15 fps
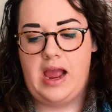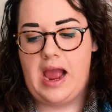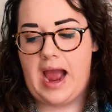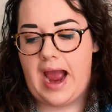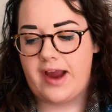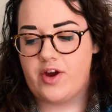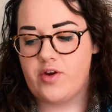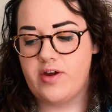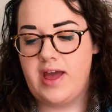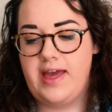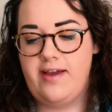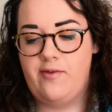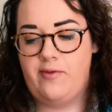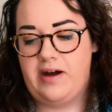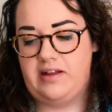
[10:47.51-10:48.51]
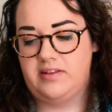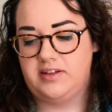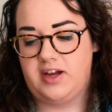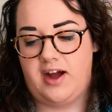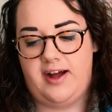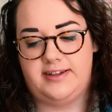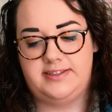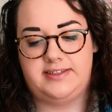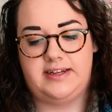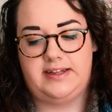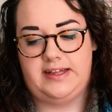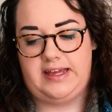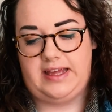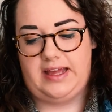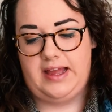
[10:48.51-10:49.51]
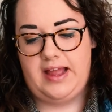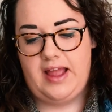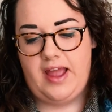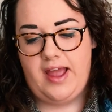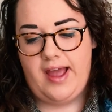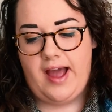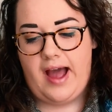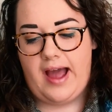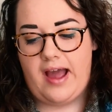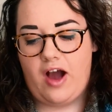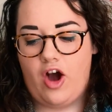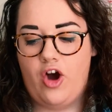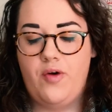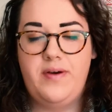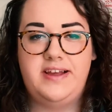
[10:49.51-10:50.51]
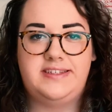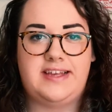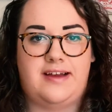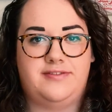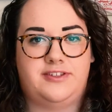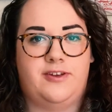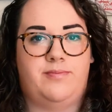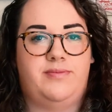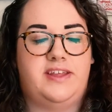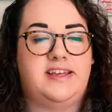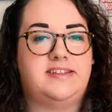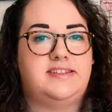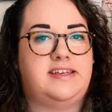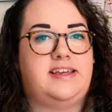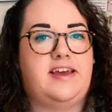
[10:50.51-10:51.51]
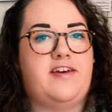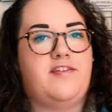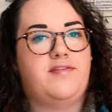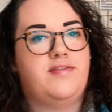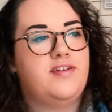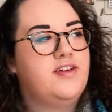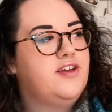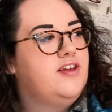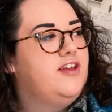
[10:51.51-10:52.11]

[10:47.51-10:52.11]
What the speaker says: I create wealth constantly. I always have something to give.